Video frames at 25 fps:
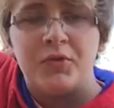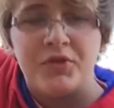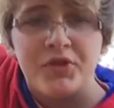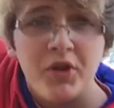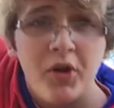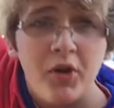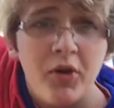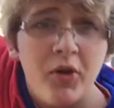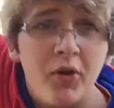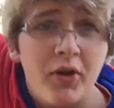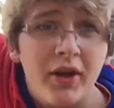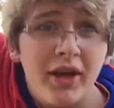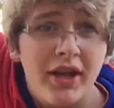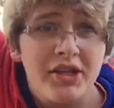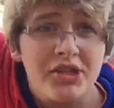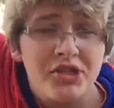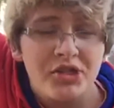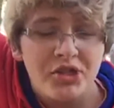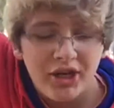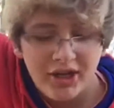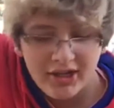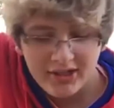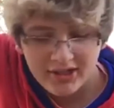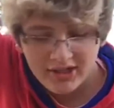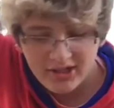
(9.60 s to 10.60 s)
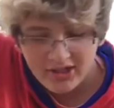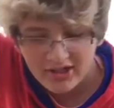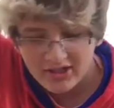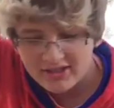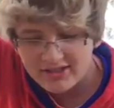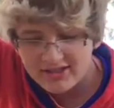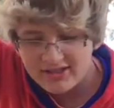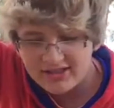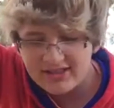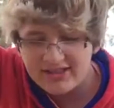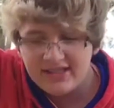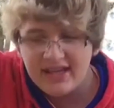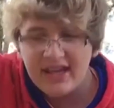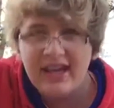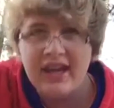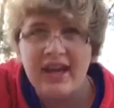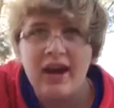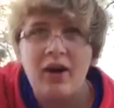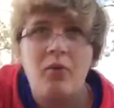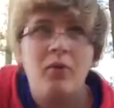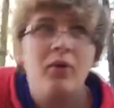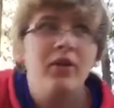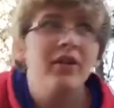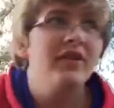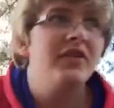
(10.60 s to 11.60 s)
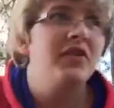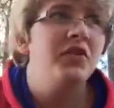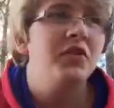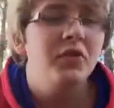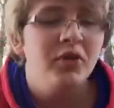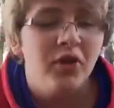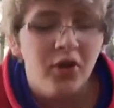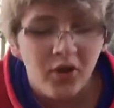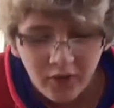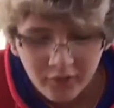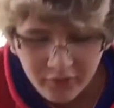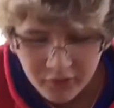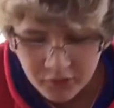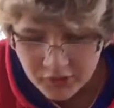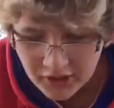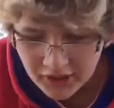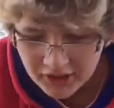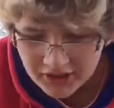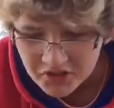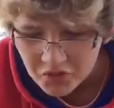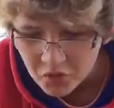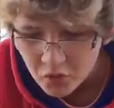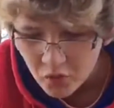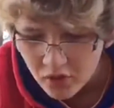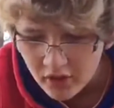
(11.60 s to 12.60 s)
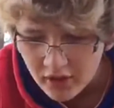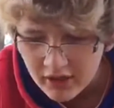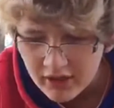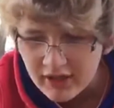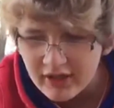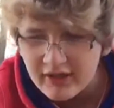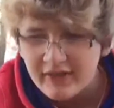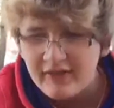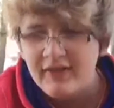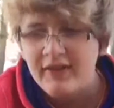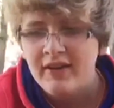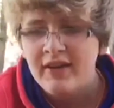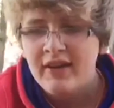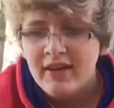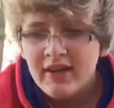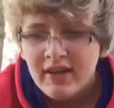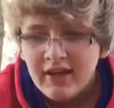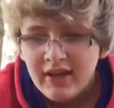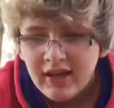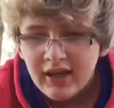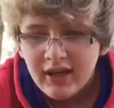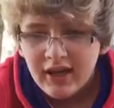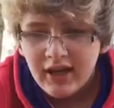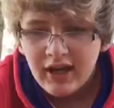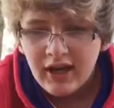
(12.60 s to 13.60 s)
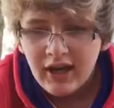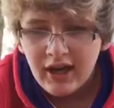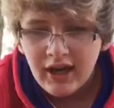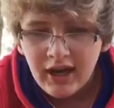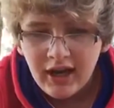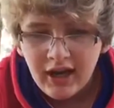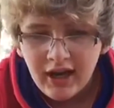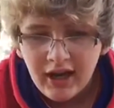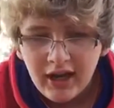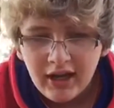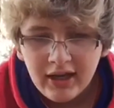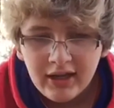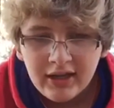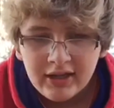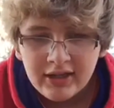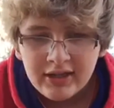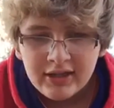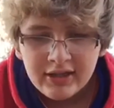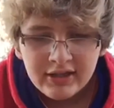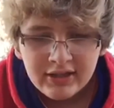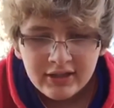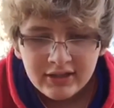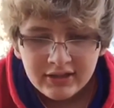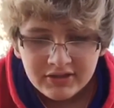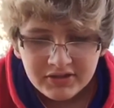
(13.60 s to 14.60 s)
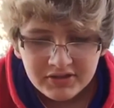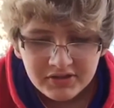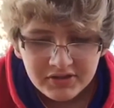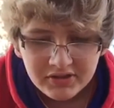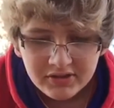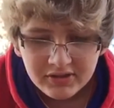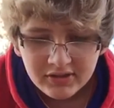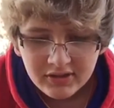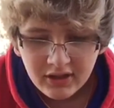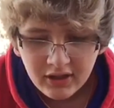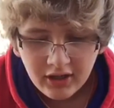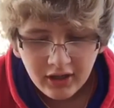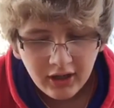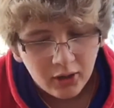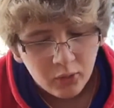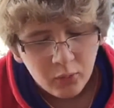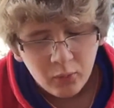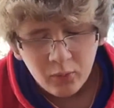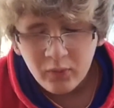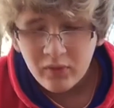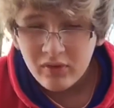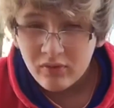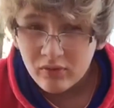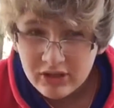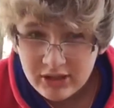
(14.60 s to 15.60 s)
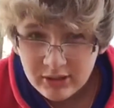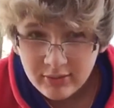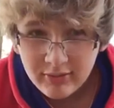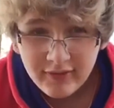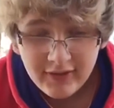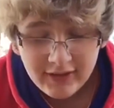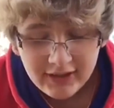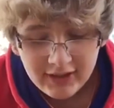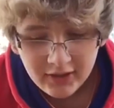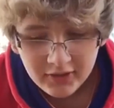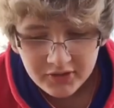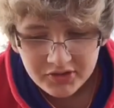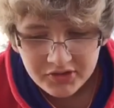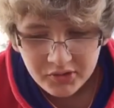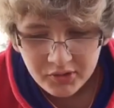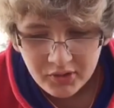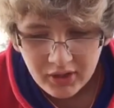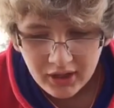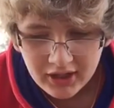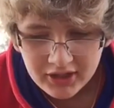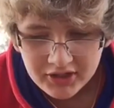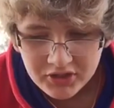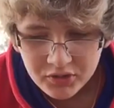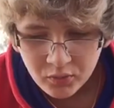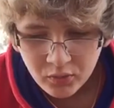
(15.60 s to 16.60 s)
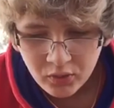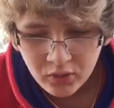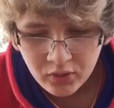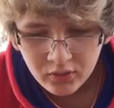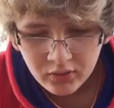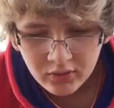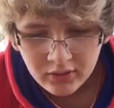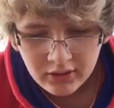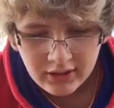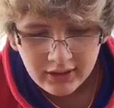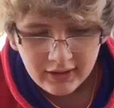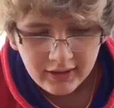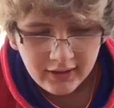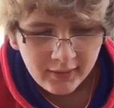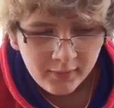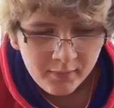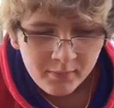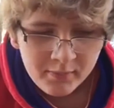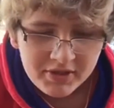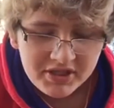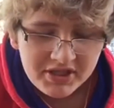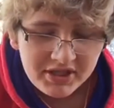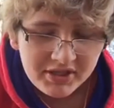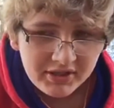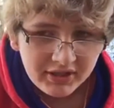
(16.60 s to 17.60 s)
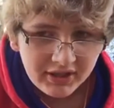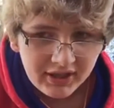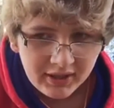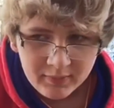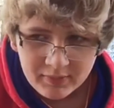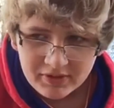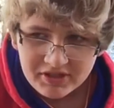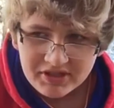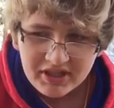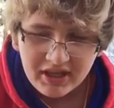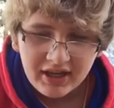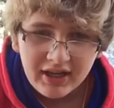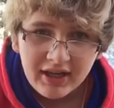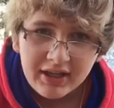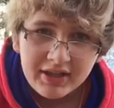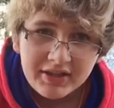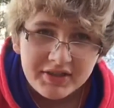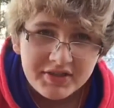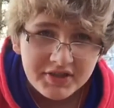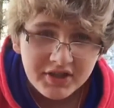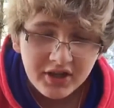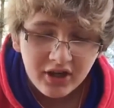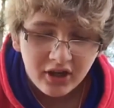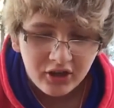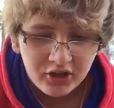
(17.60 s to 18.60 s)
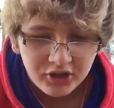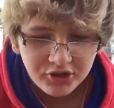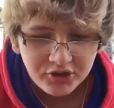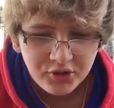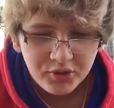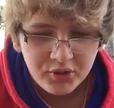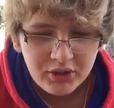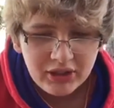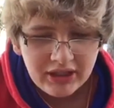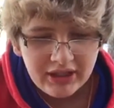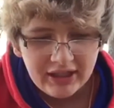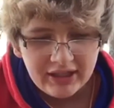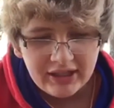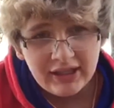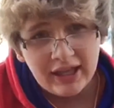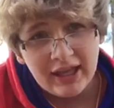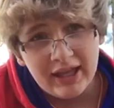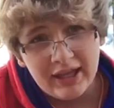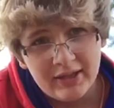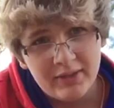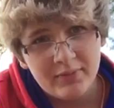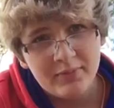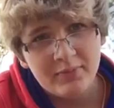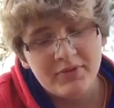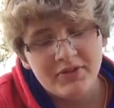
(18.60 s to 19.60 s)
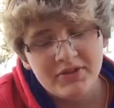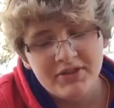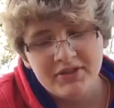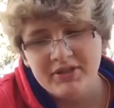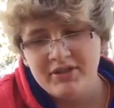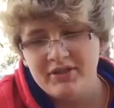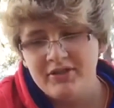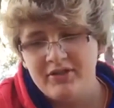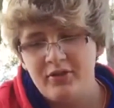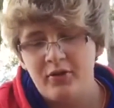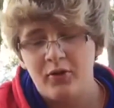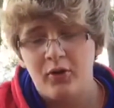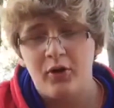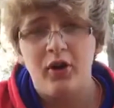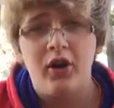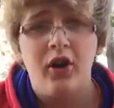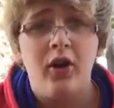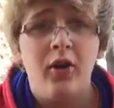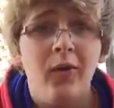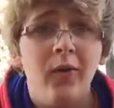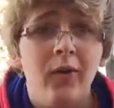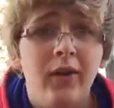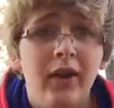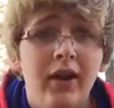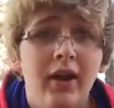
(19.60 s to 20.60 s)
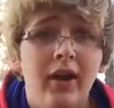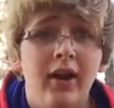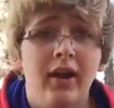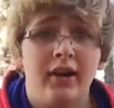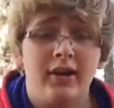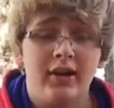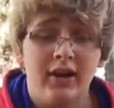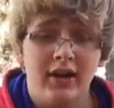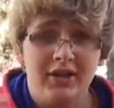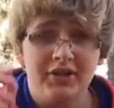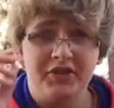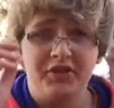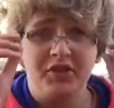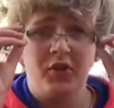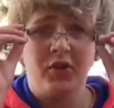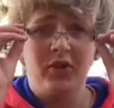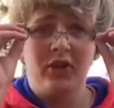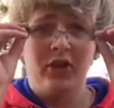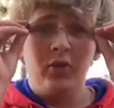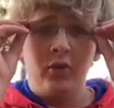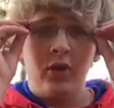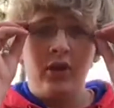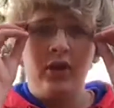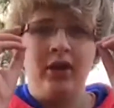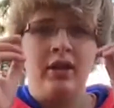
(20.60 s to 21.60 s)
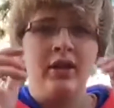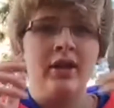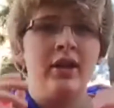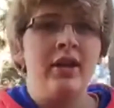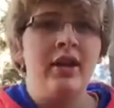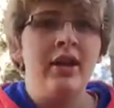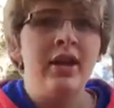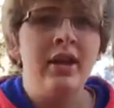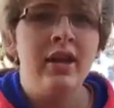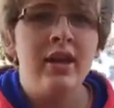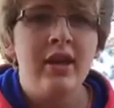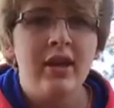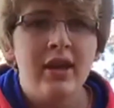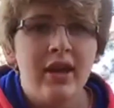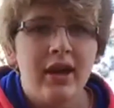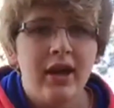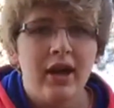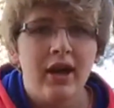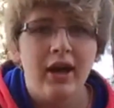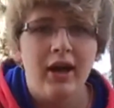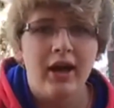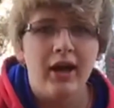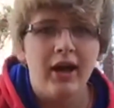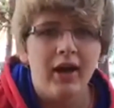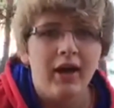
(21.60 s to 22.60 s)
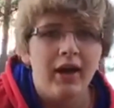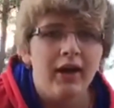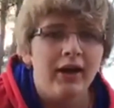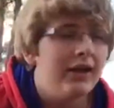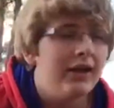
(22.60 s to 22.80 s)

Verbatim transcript: going on guys, Tritton here and today I wanted to know if you guys wanted uh, or like what, what, type of videos you guys want um, like besides Call of Duty and games or on uh, console anyway uh,